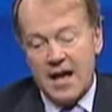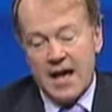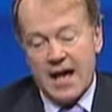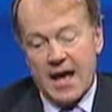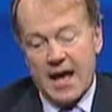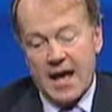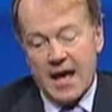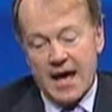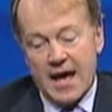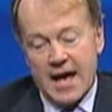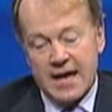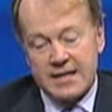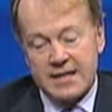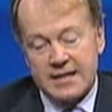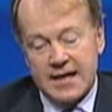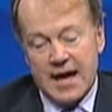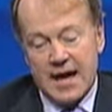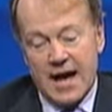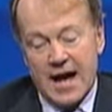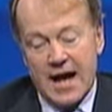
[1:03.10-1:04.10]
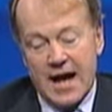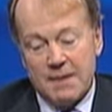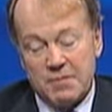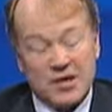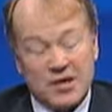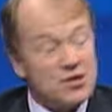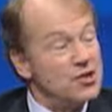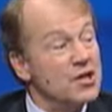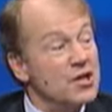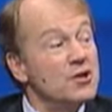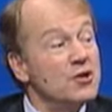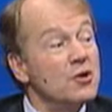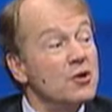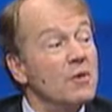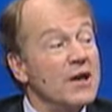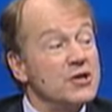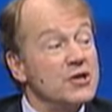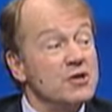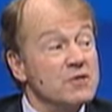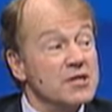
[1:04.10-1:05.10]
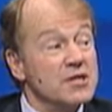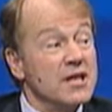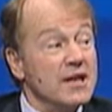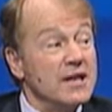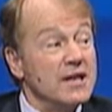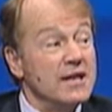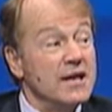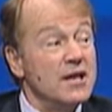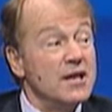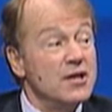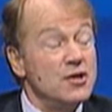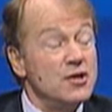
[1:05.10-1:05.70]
And because she knew what she was getting into.